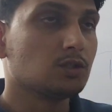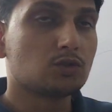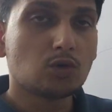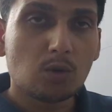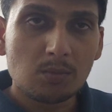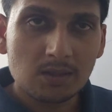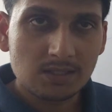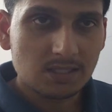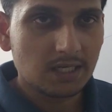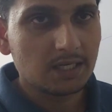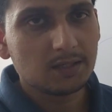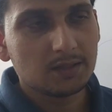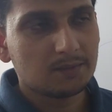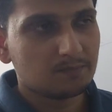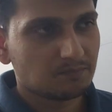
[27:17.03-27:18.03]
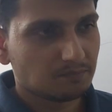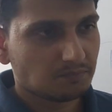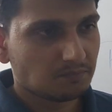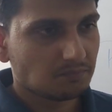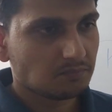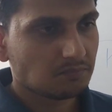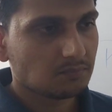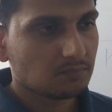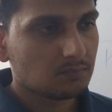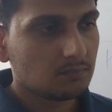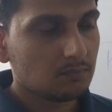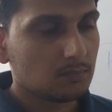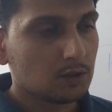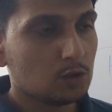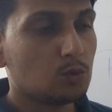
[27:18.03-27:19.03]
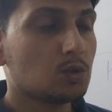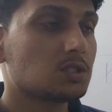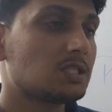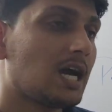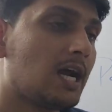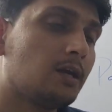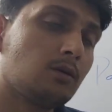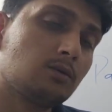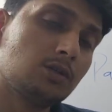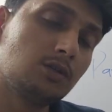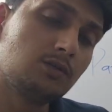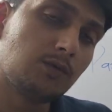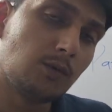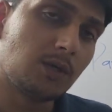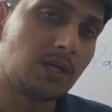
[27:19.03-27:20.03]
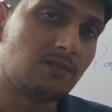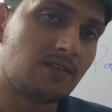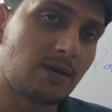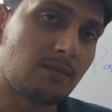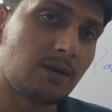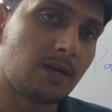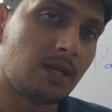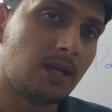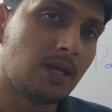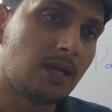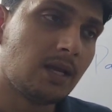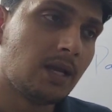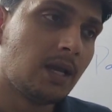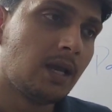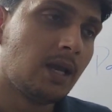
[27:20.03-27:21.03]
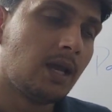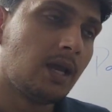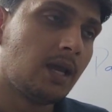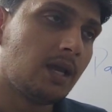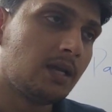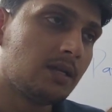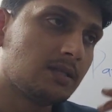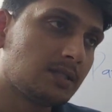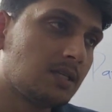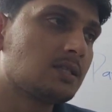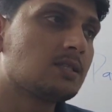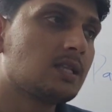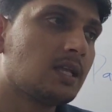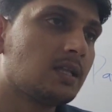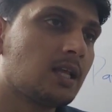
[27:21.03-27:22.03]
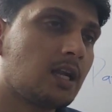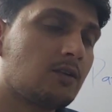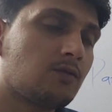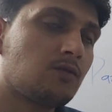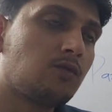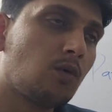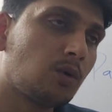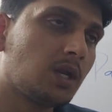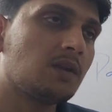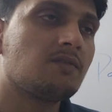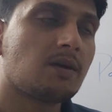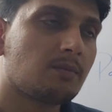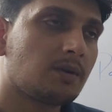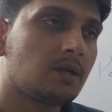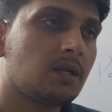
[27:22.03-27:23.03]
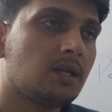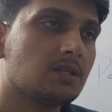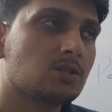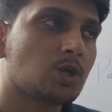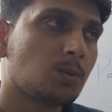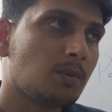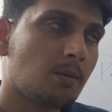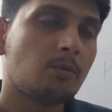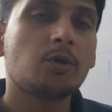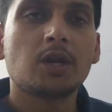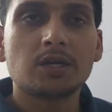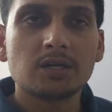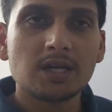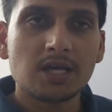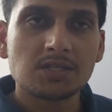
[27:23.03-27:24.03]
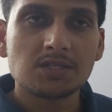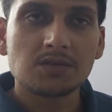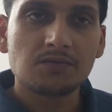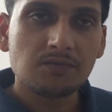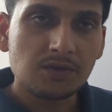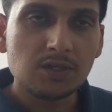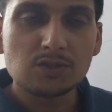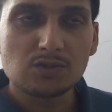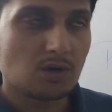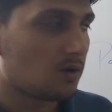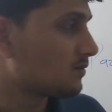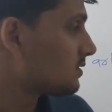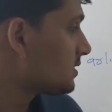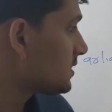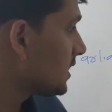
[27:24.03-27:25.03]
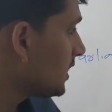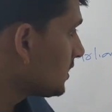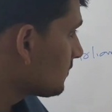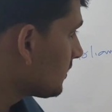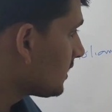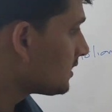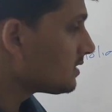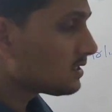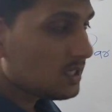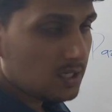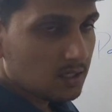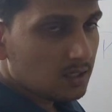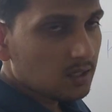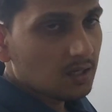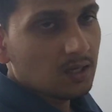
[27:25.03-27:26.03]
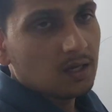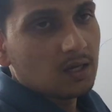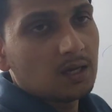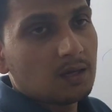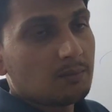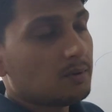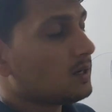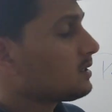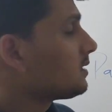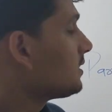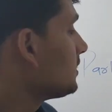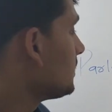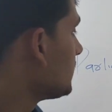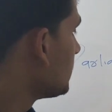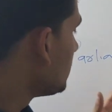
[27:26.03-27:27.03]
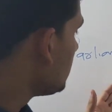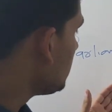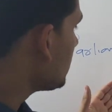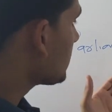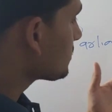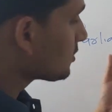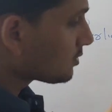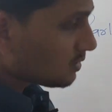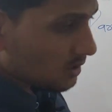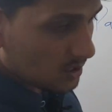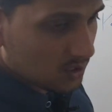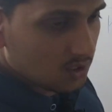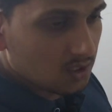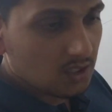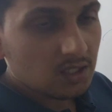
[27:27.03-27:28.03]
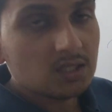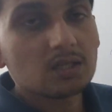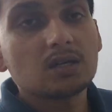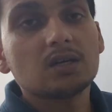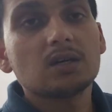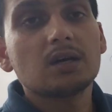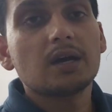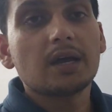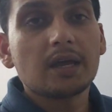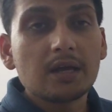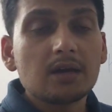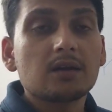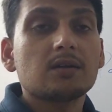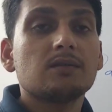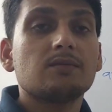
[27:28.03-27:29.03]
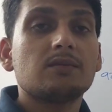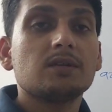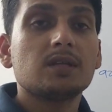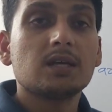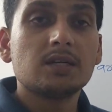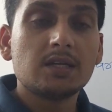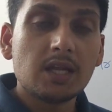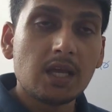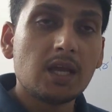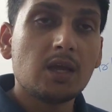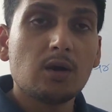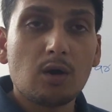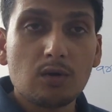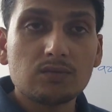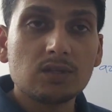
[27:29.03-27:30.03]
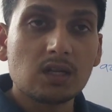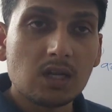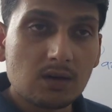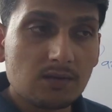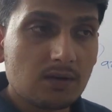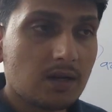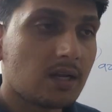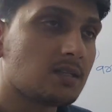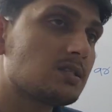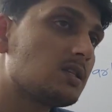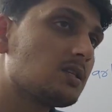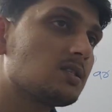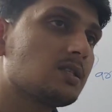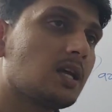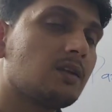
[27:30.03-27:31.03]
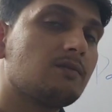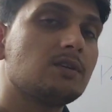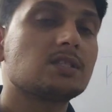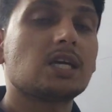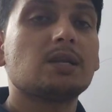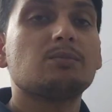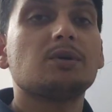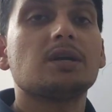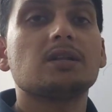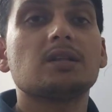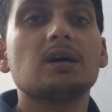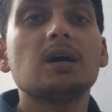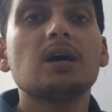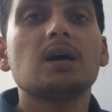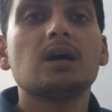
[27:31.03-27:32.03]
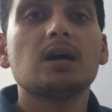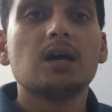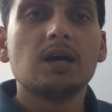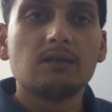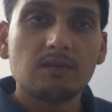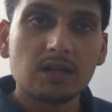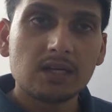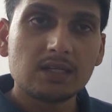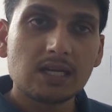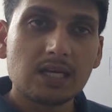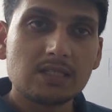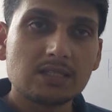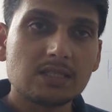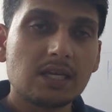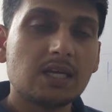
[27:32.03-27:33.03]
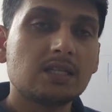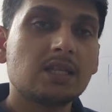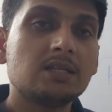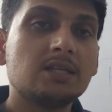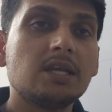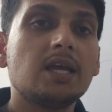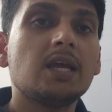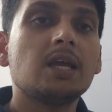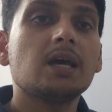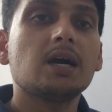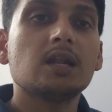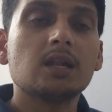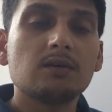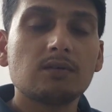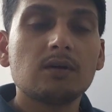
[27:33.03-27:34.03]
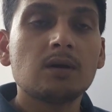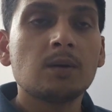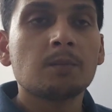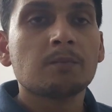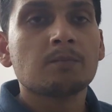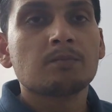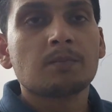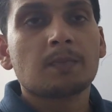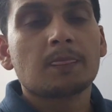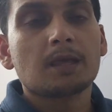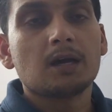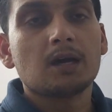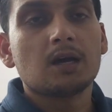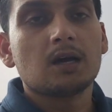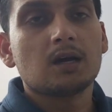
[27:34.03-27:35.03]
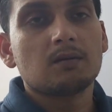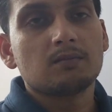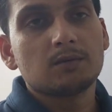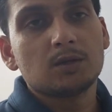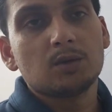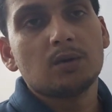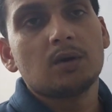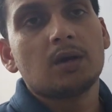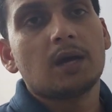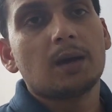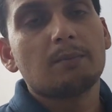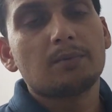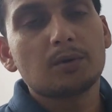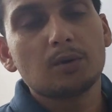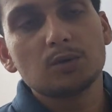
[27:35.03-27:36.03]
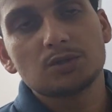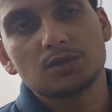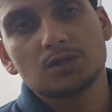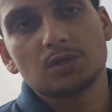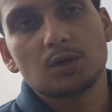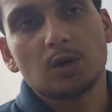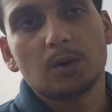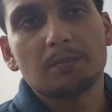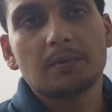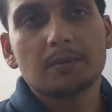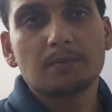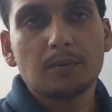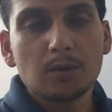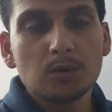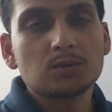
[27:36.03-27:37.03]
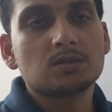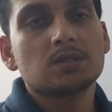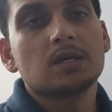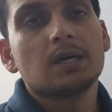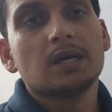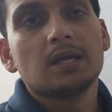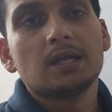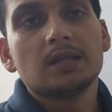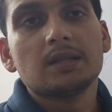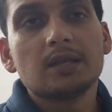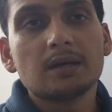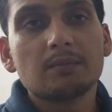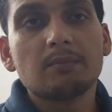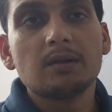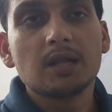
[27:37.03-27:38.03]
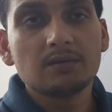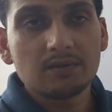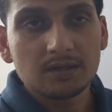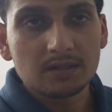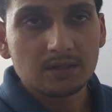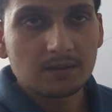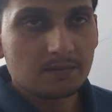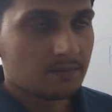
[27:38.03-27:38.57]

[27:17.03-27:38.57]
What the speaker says: Roman saint who was died on the 14th February, and since then that 14th February is commemorated as the feast of Saint Valentine, but he associated it here with the day of the lover, and since then we celebrate the Valentine's Day, the day a lover approach or propose their beloved,